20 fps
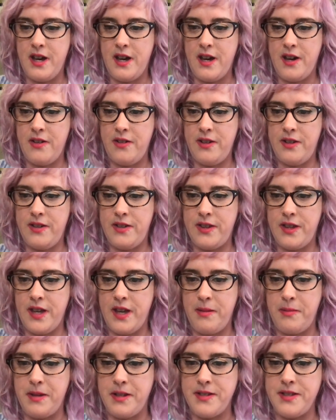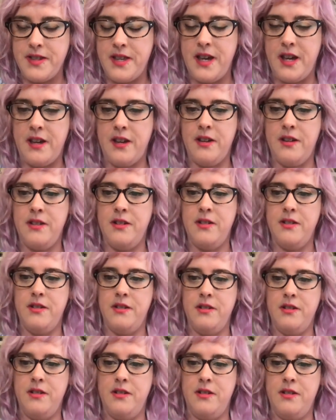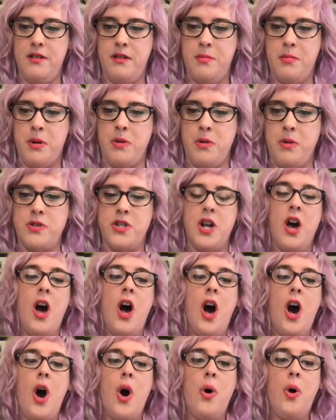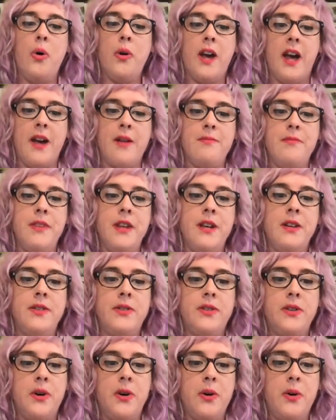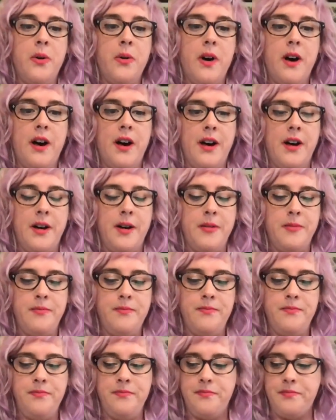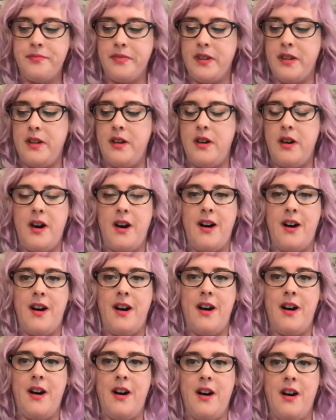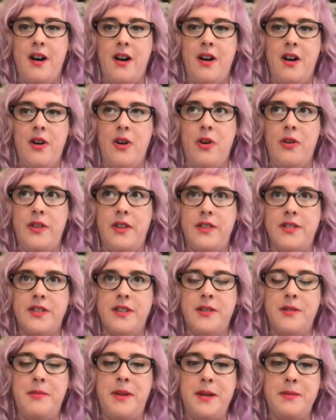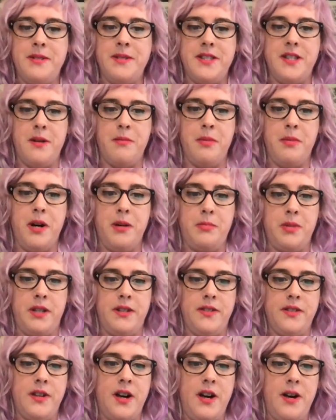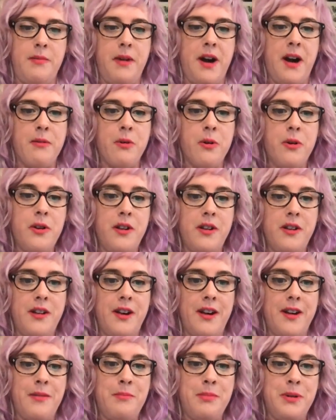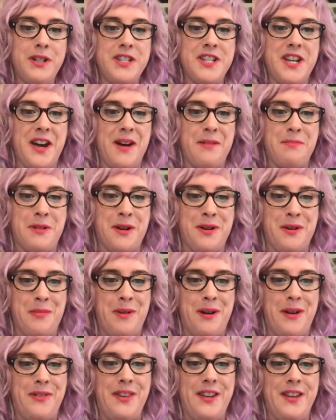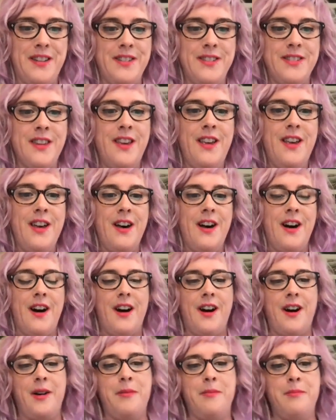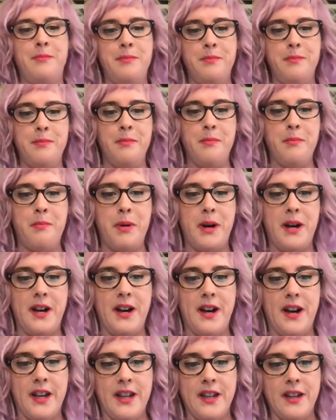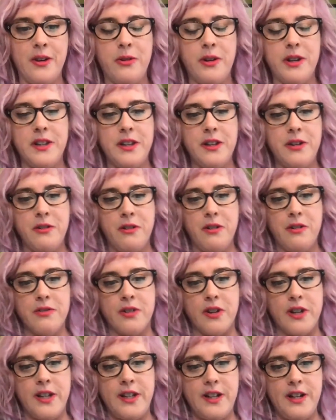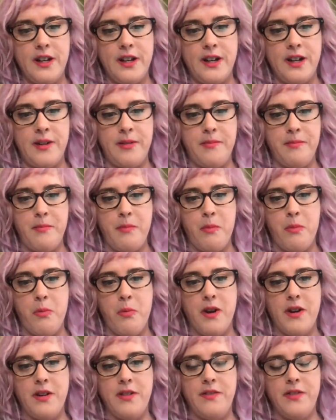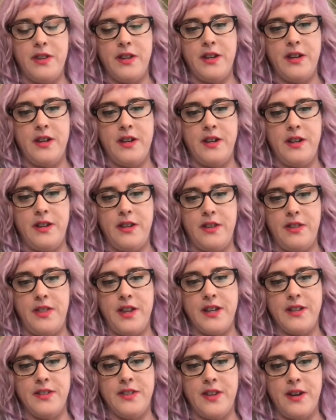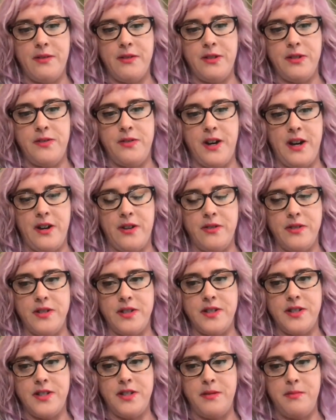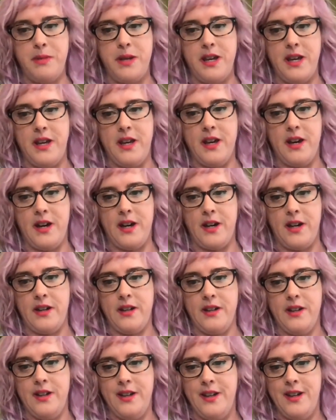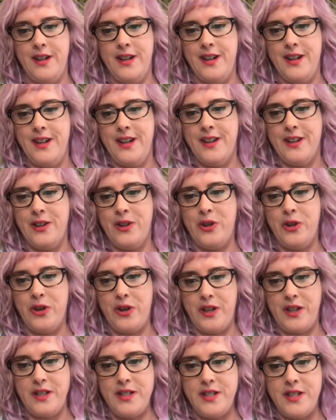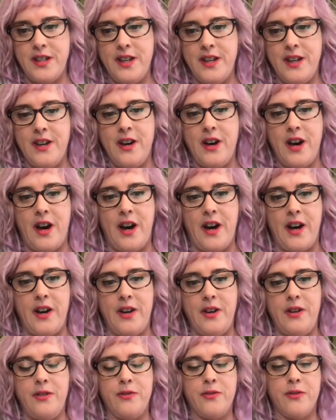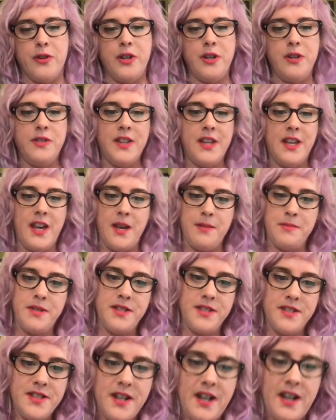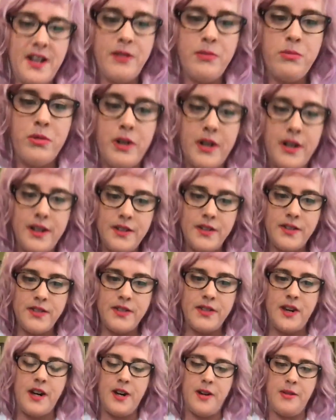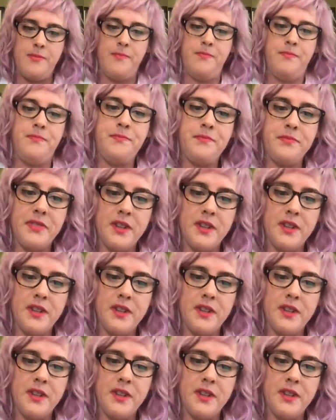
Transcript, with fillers: How is the gaming slang approach? Okay, so um, oh, this is going to make me sound pompous. Um, I wrote a, a, book chapter about this, um, but I can quickly go over it. Um, one of the things that was found to be uh, good uh, for using games instead was um,